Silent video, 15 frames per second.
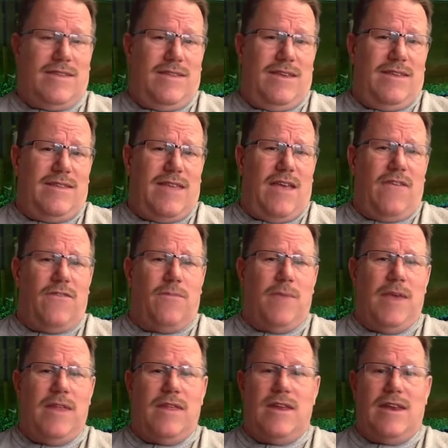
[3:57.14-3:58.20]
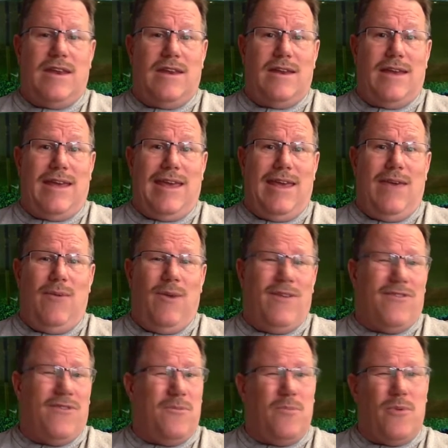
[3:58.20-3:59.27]
It tells me that he
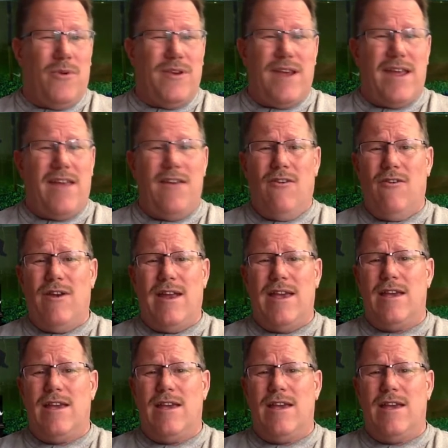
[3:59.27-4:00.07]
wasn't particularly